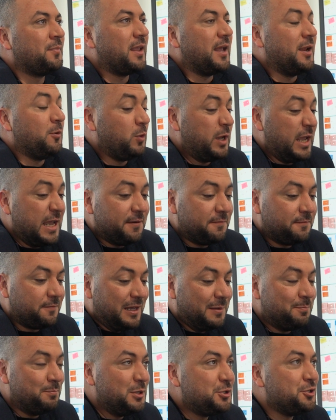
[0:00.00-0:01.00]
and we have
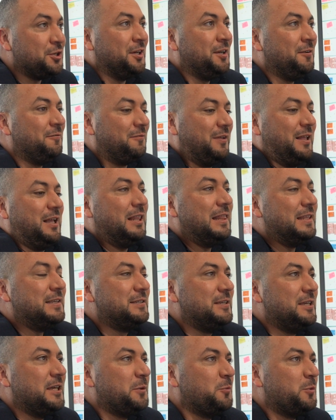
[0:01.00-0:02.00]
a mission, in fact,
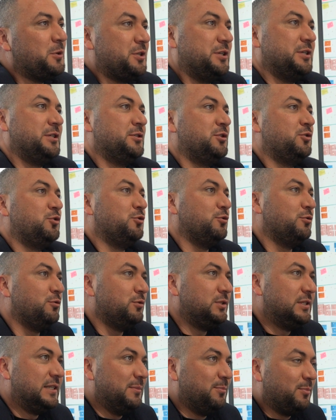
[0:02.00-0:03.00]
this year, which is to
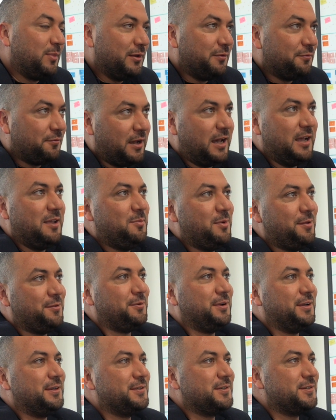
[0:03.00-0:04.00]
simplify
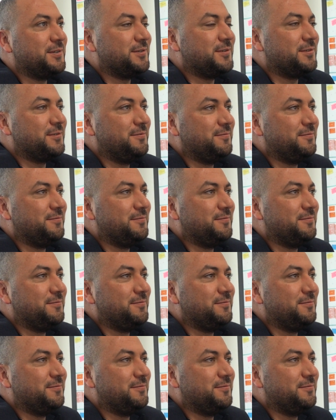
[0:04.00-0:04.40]
Bitrix,